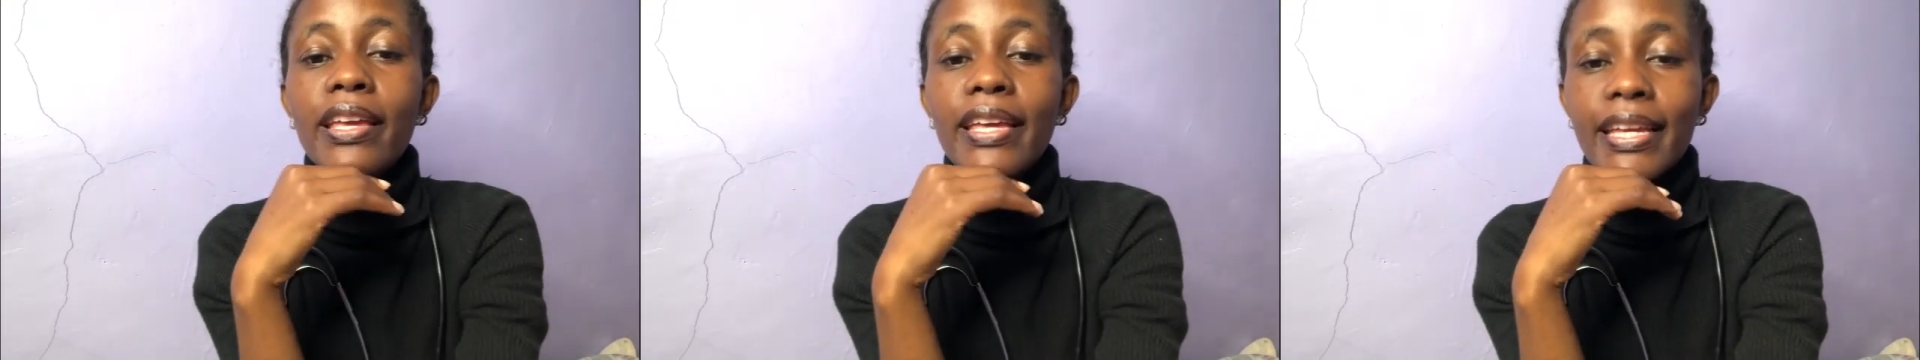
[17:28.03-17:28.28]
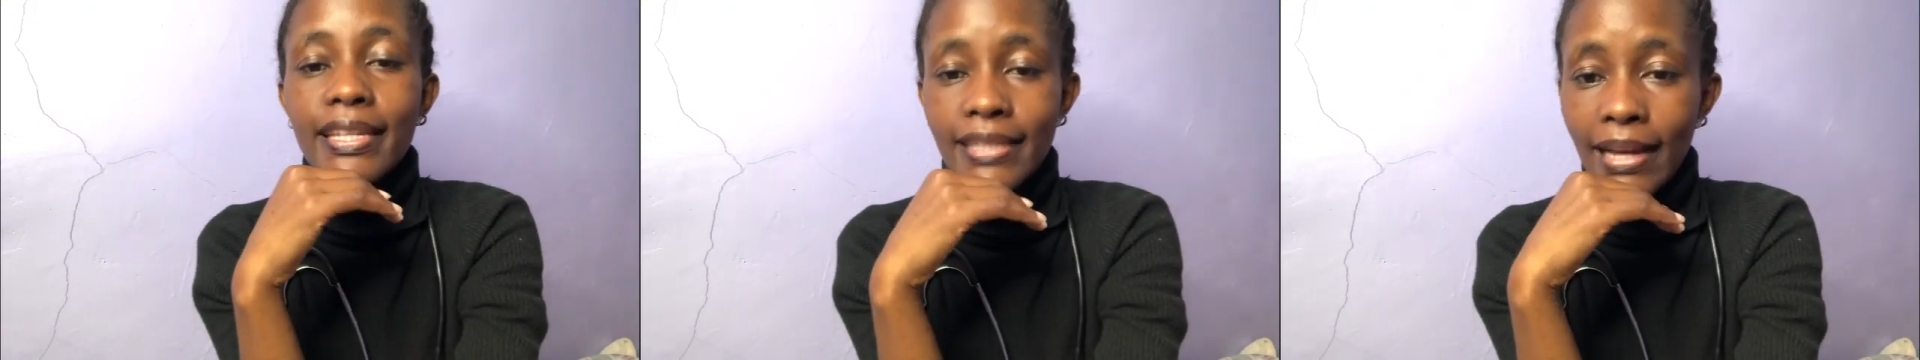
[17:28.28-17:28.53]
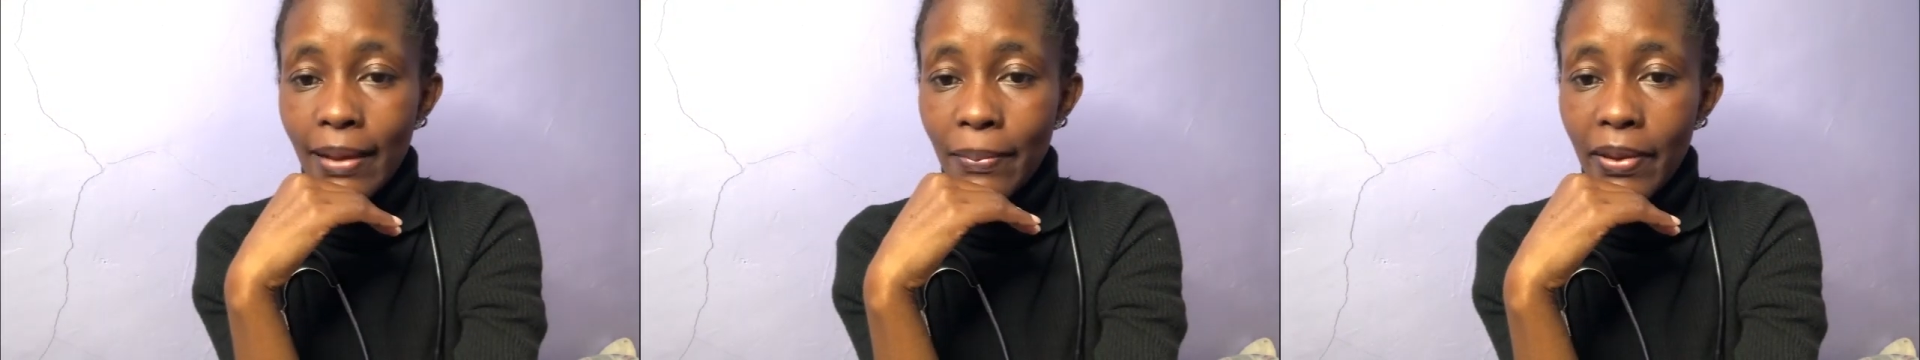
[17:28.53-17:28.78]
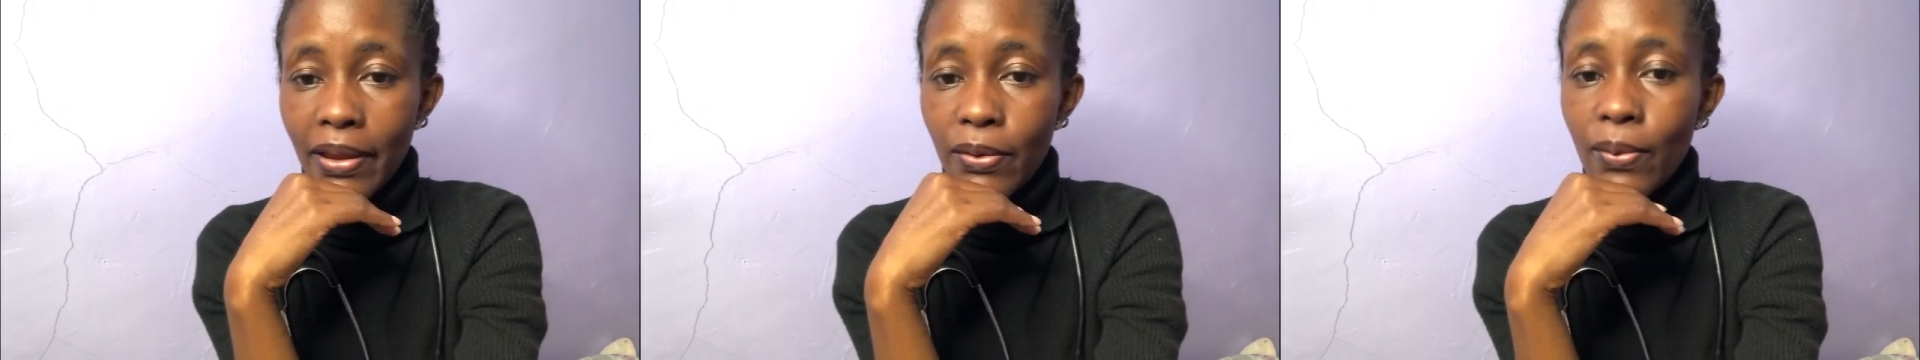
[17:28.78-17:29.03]
it
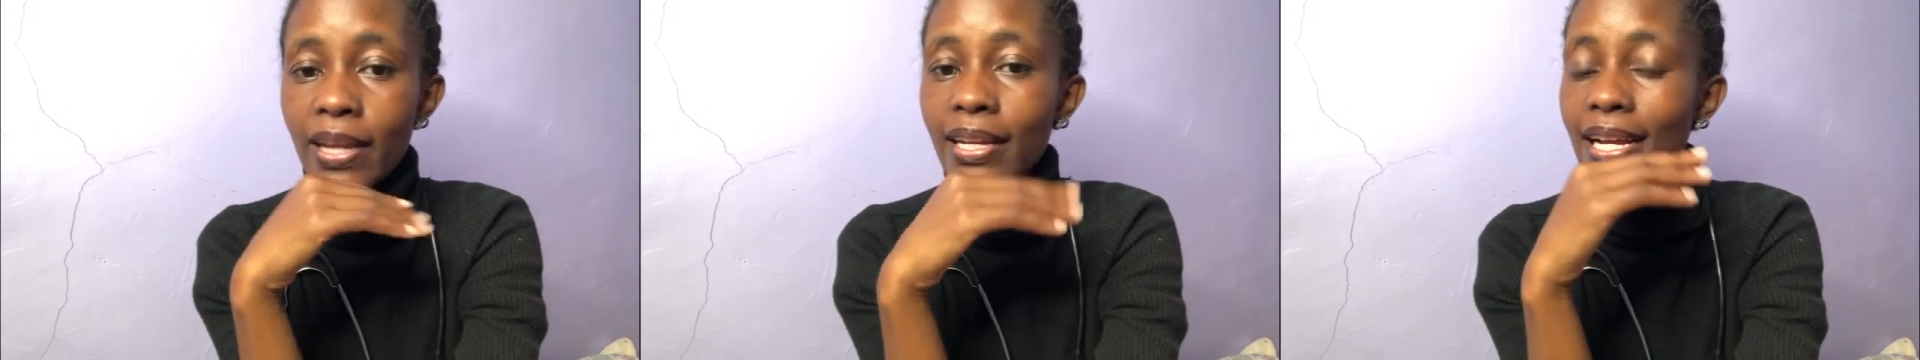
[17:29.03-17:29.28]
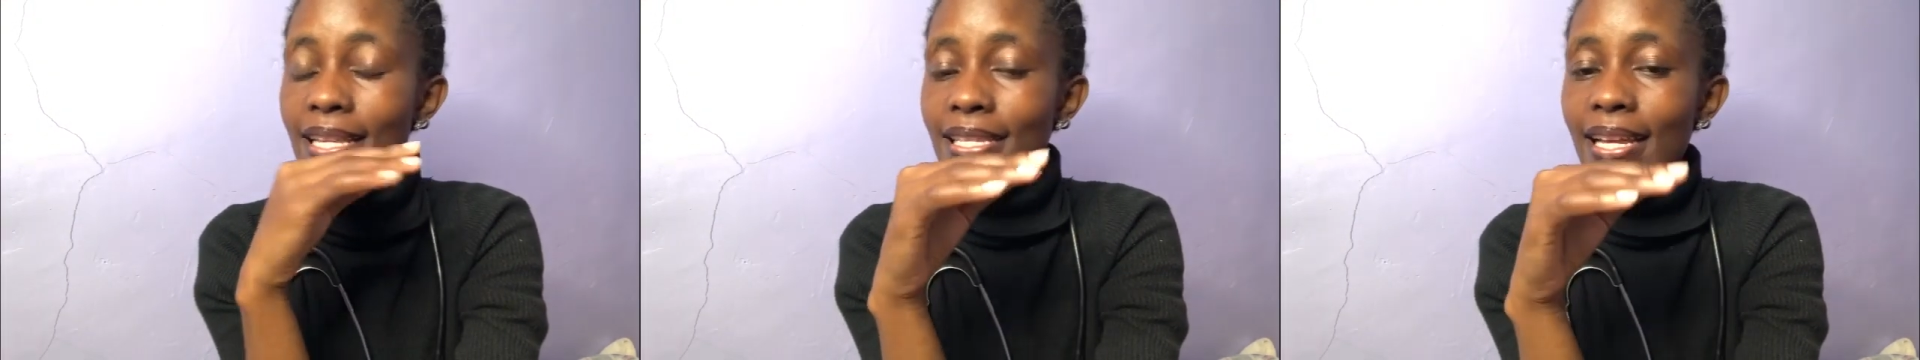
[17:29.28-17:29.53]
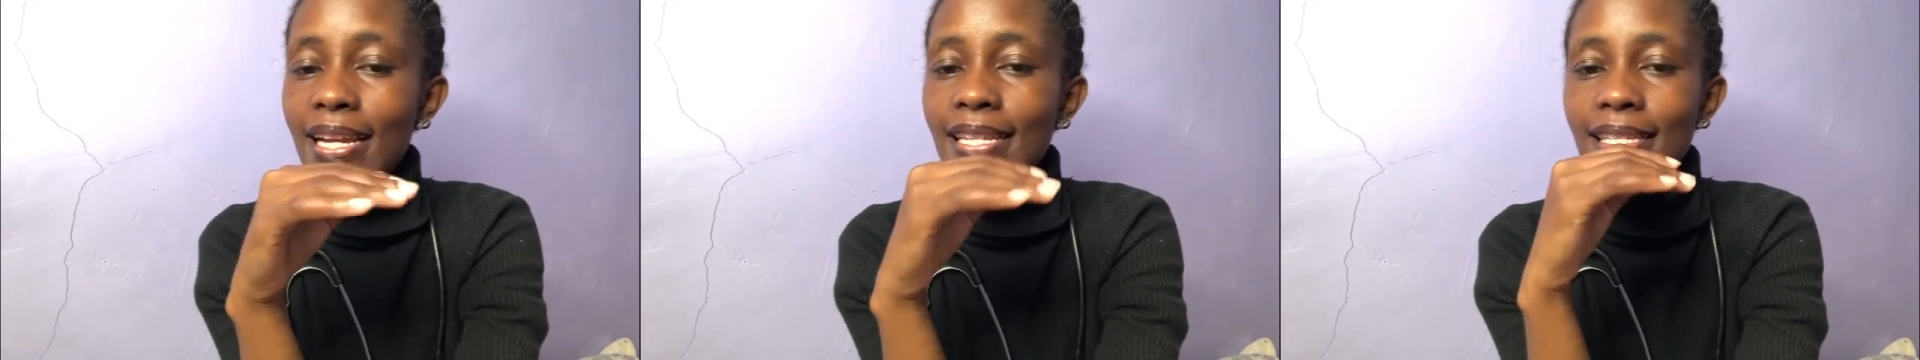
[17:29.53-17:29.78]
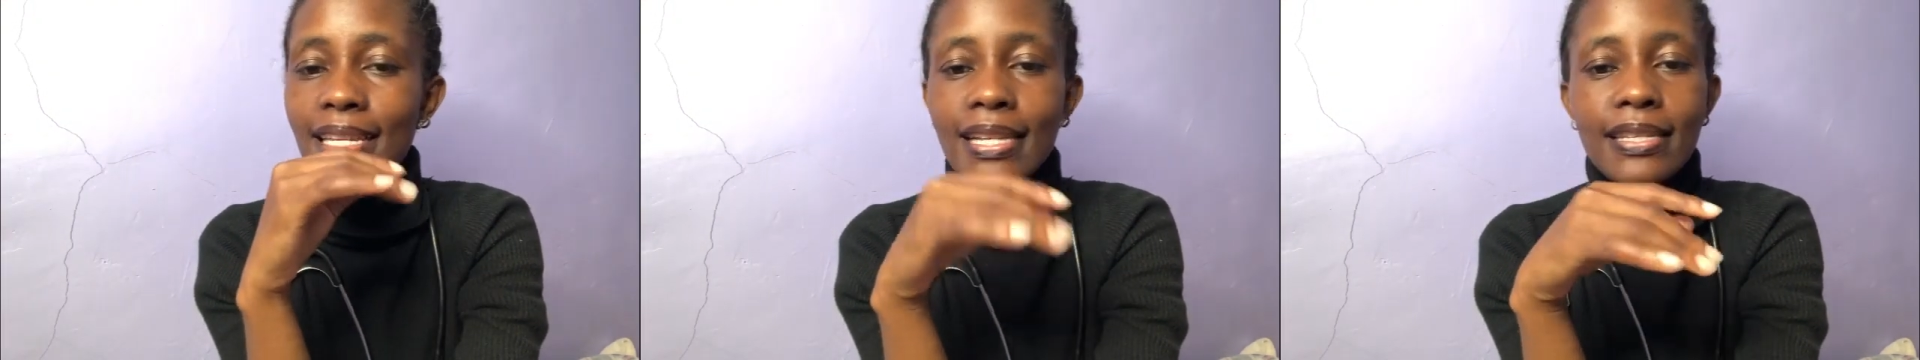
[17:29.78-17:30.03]
happens when cancerous
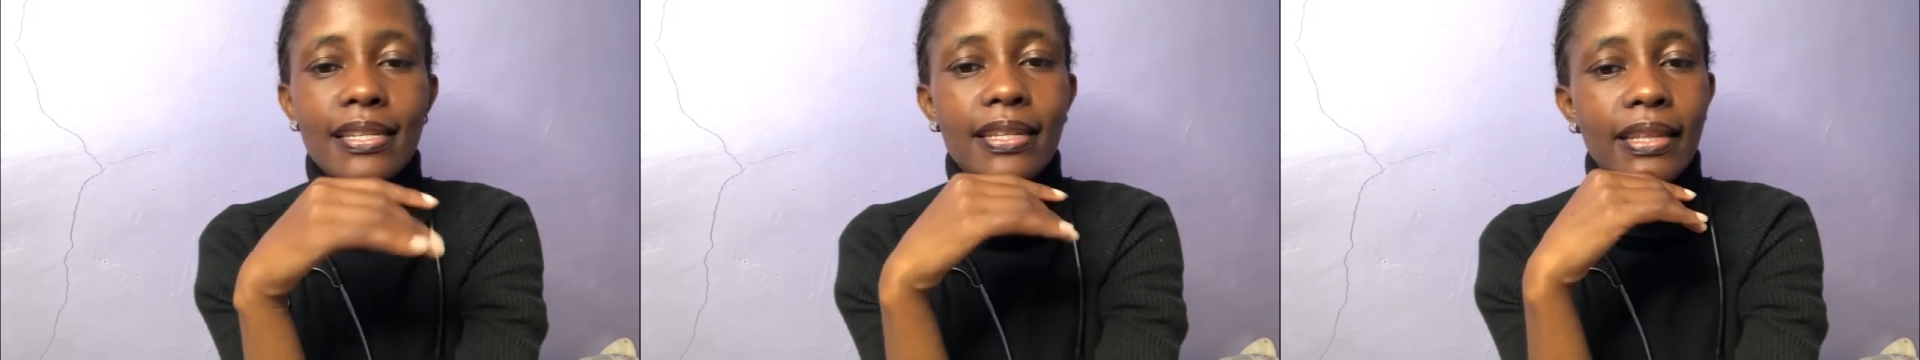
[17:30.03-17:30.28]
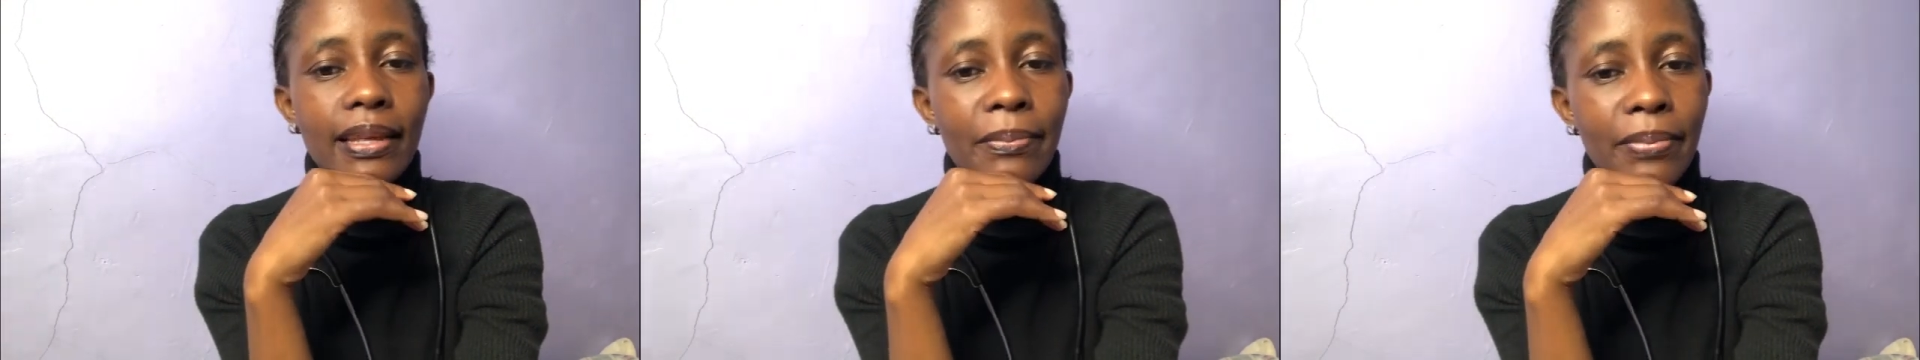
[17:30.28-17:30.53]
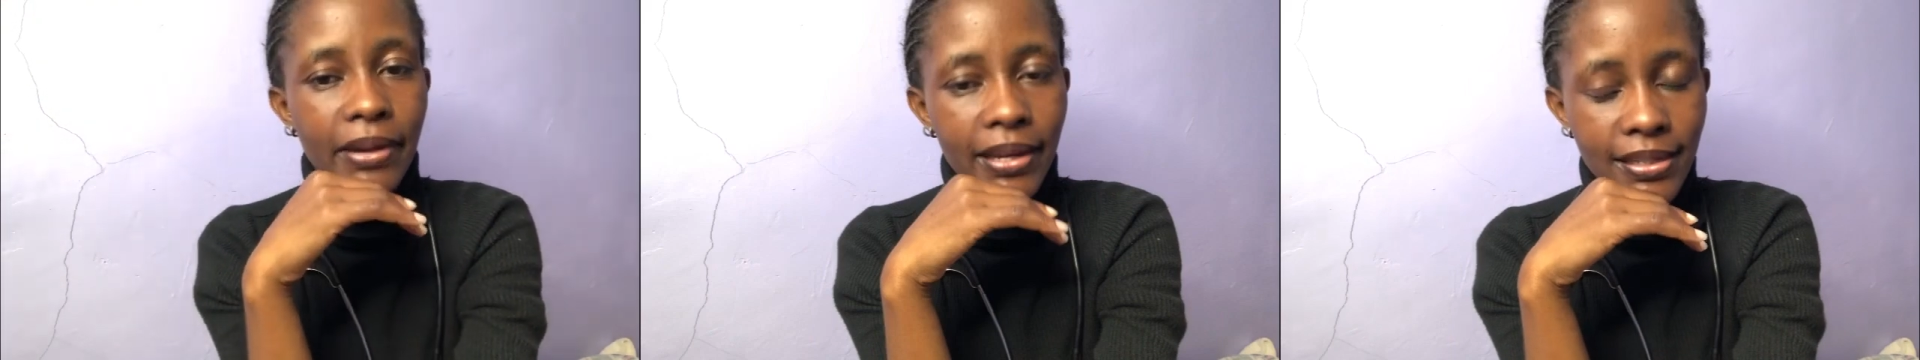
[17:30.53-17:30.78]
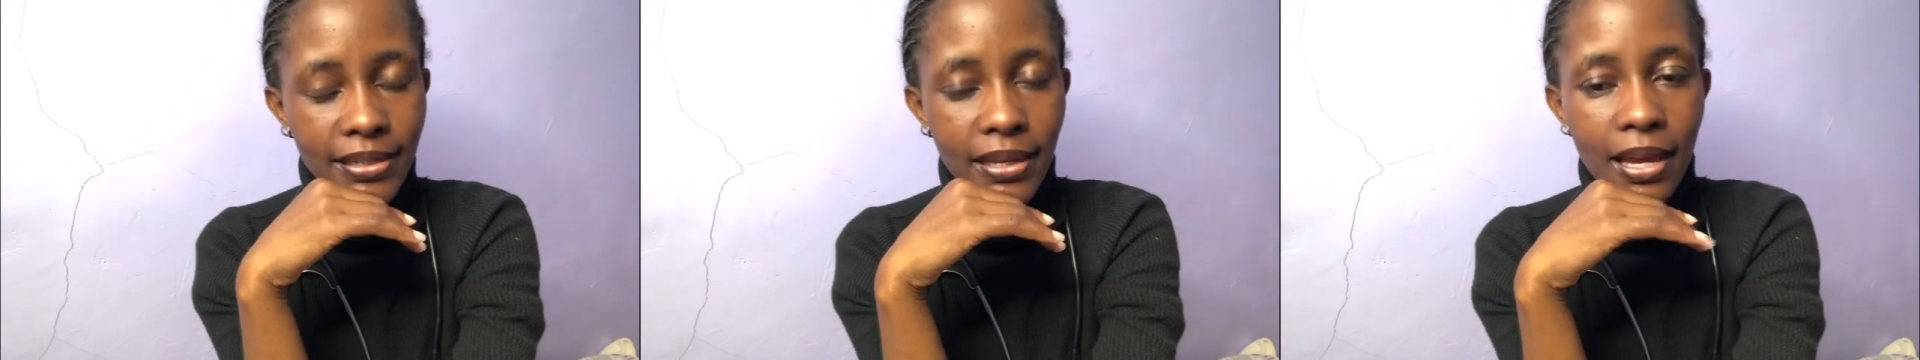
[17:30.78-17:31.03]
cells in the
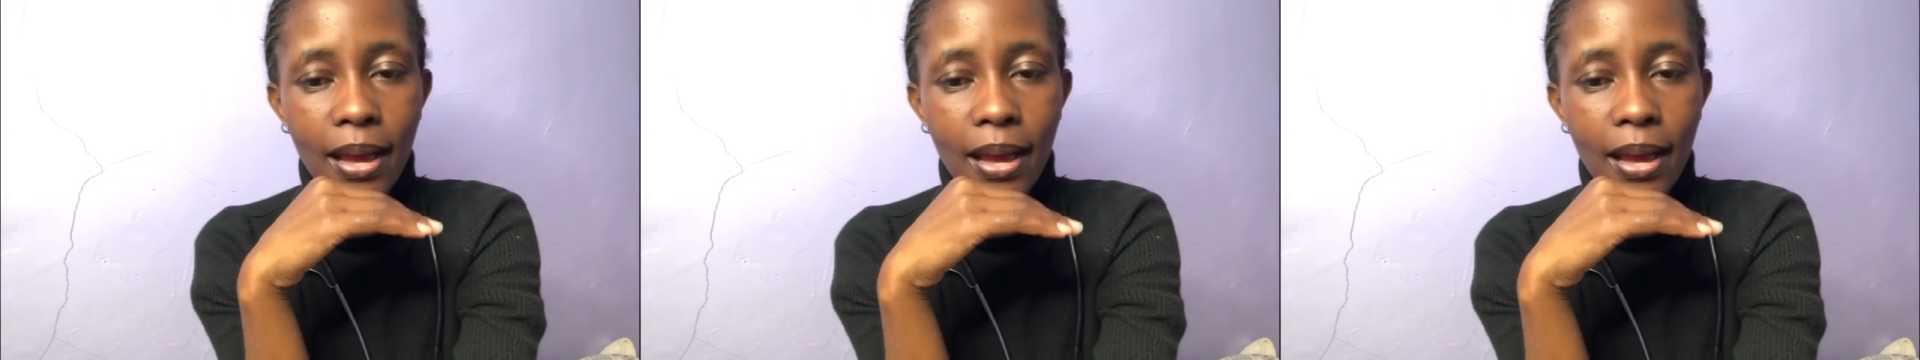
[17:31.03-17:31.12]
breast